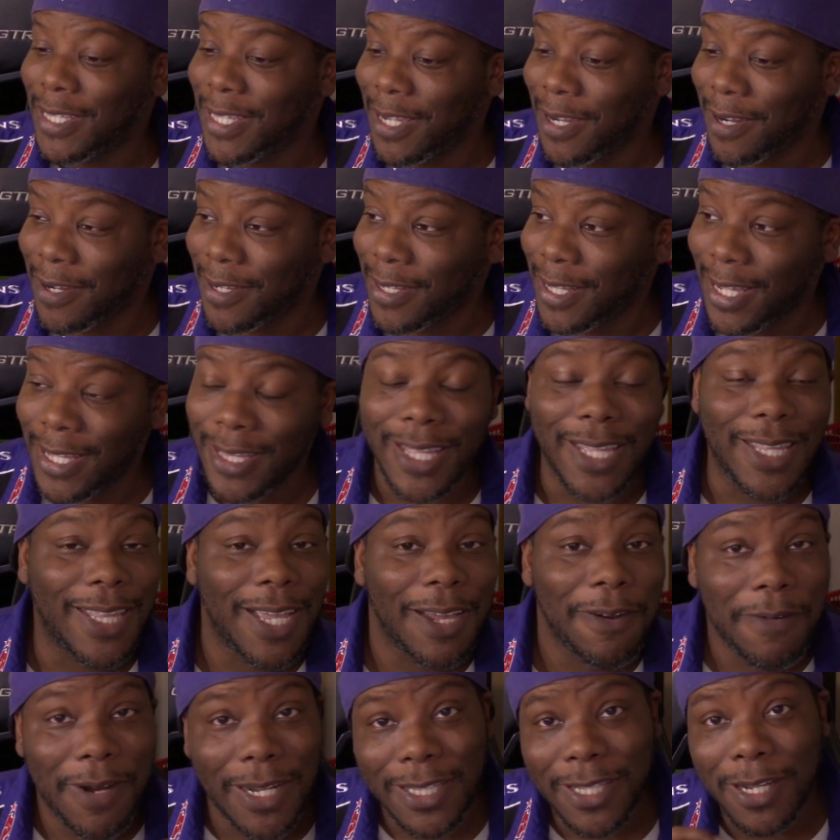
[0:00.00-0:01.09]
there, that, that, that
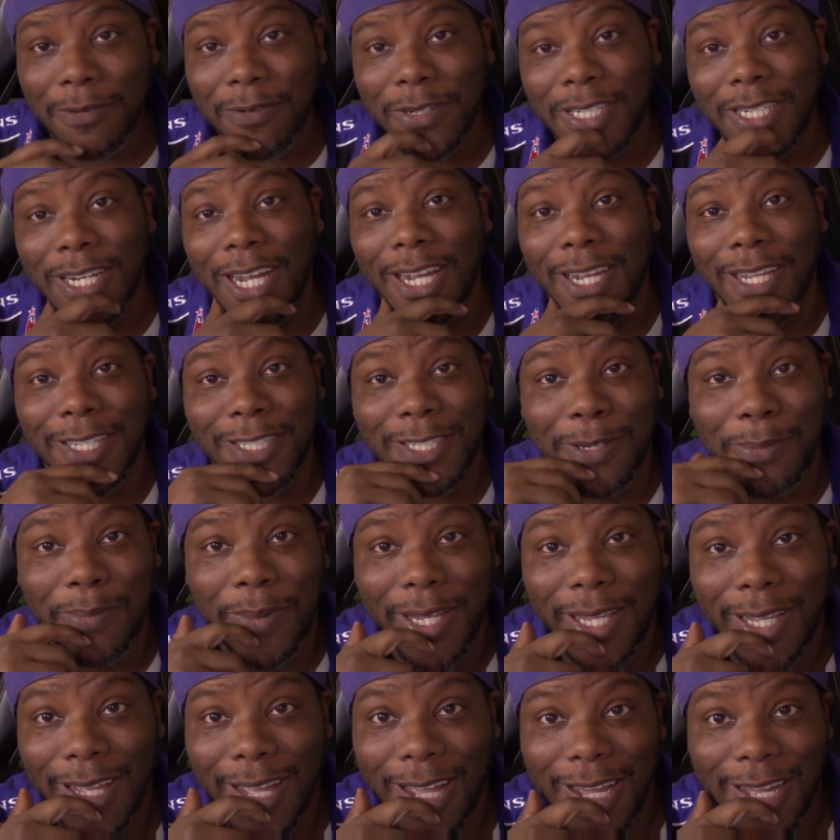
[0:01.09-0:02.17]
right there was shocking to
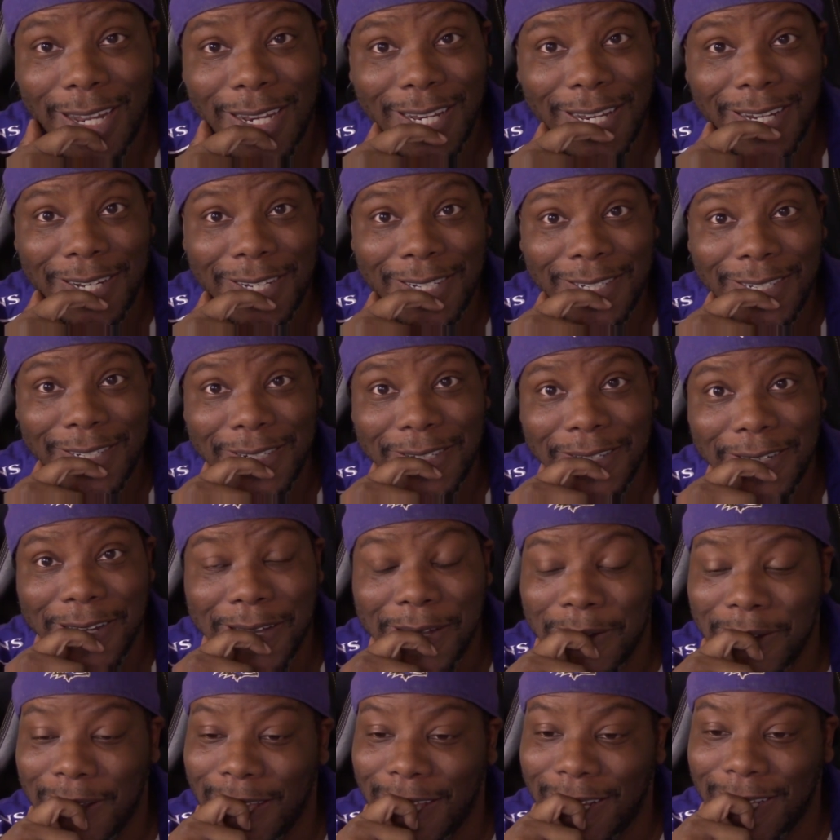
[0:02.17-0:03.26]
me. I didn't
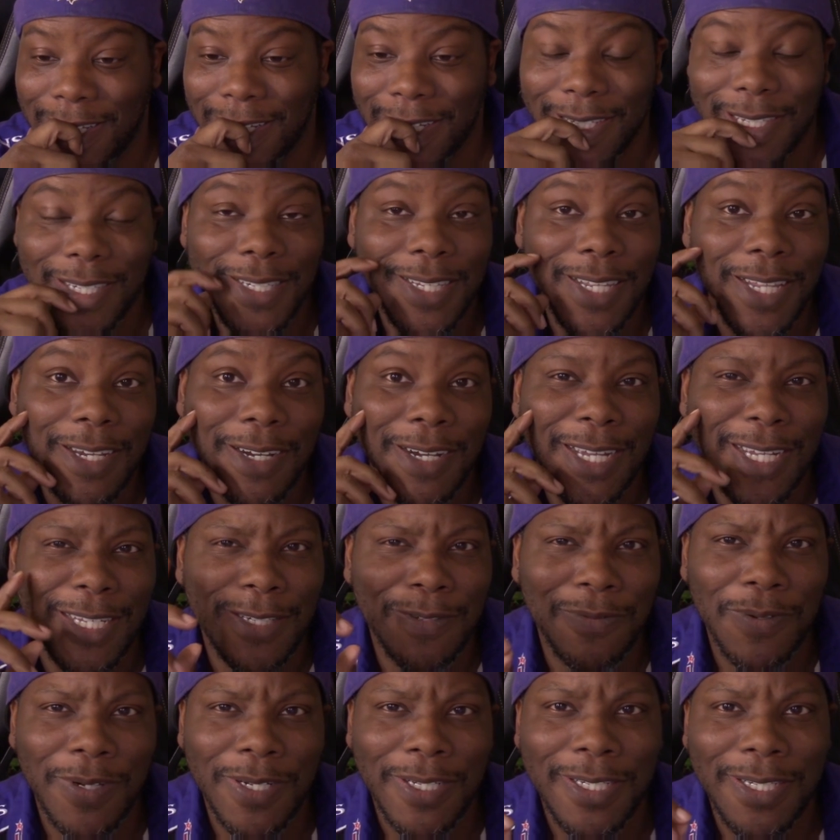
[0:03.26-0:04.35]
know that Justice Hill has
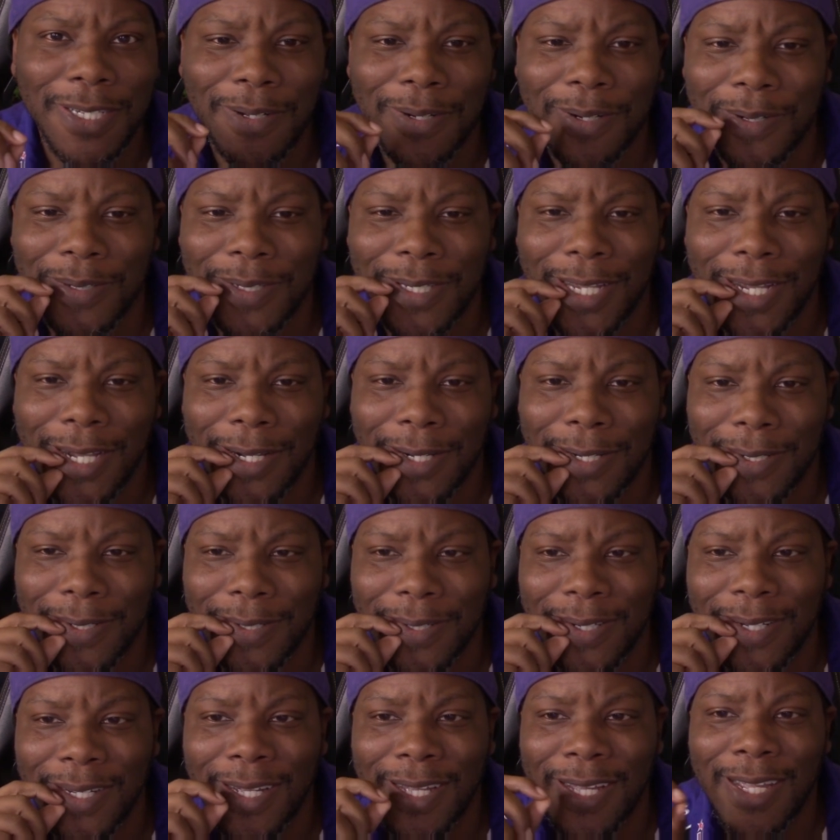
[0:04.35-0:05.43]
one solo
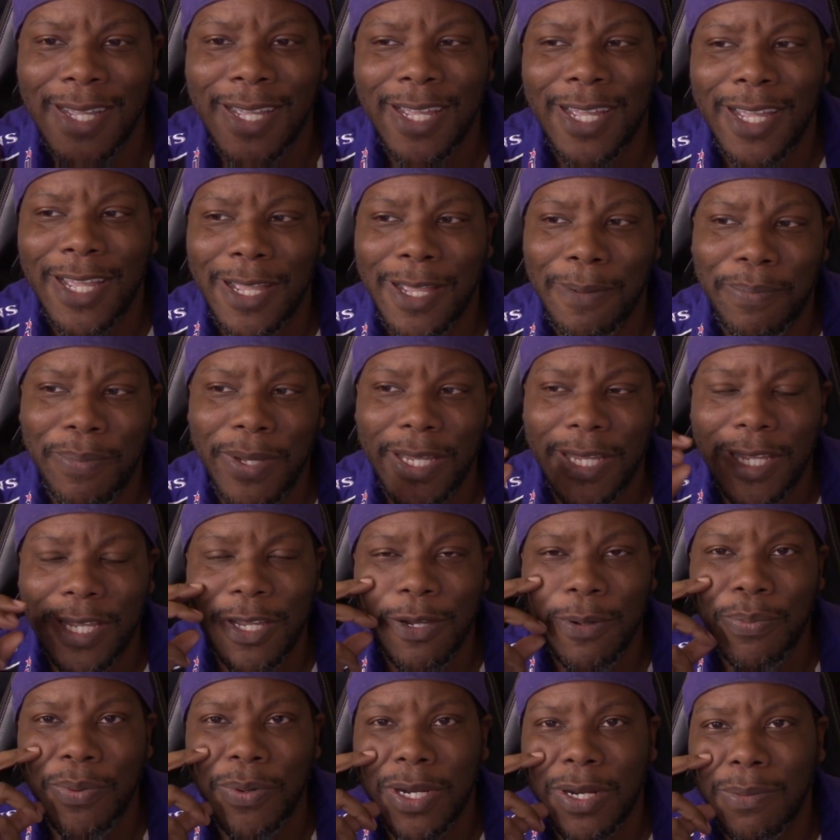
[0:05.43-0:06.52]
tackle, and
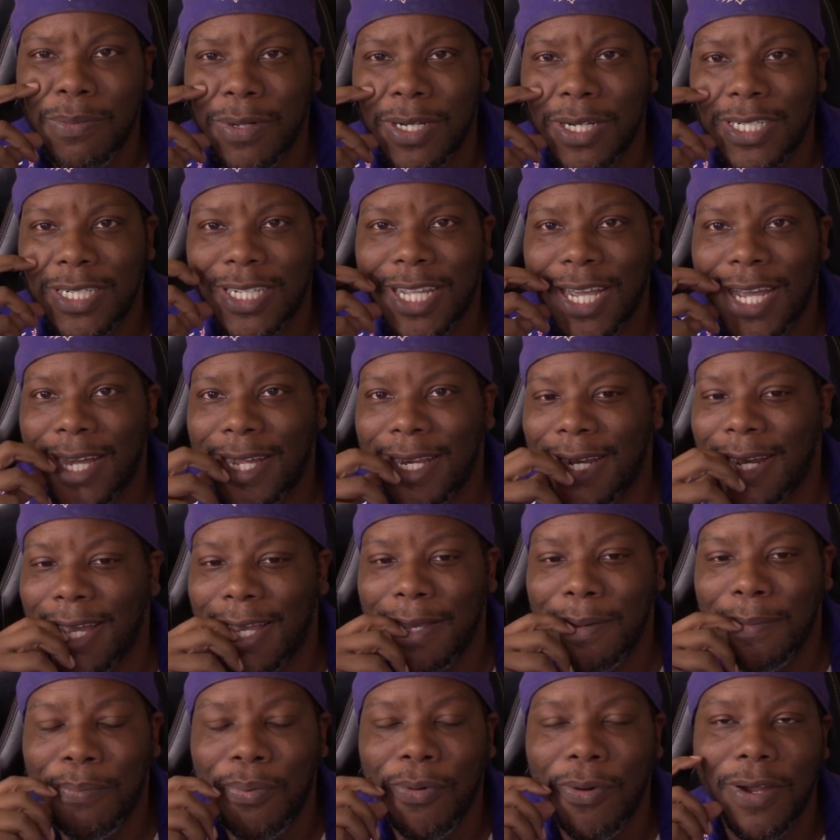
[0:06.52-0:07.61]
PQ pretty much got
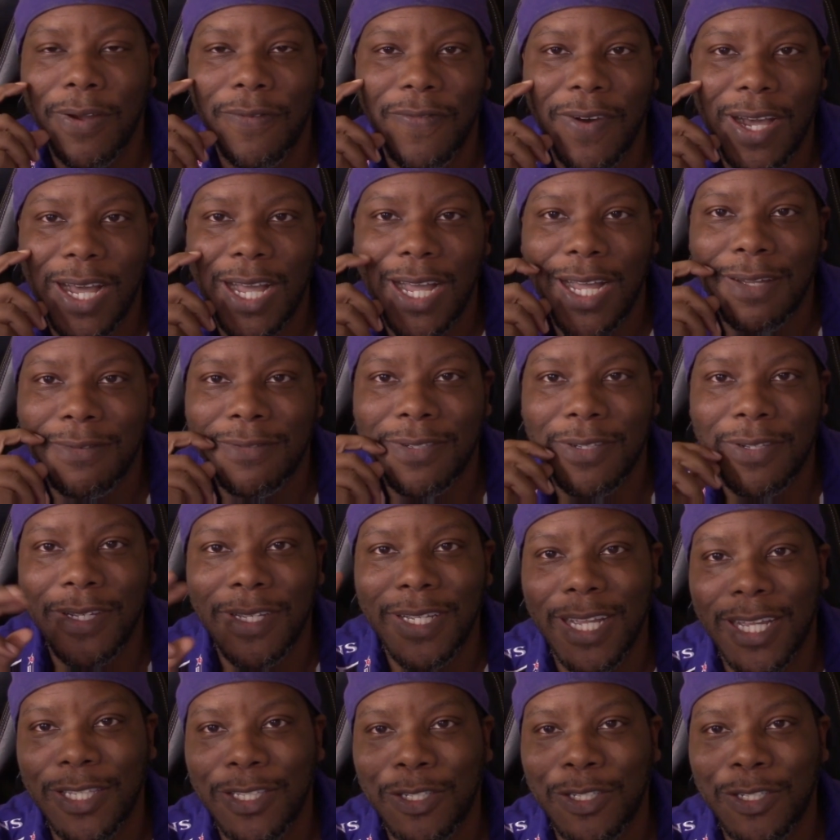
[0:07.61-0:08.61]
like 0.5, so he got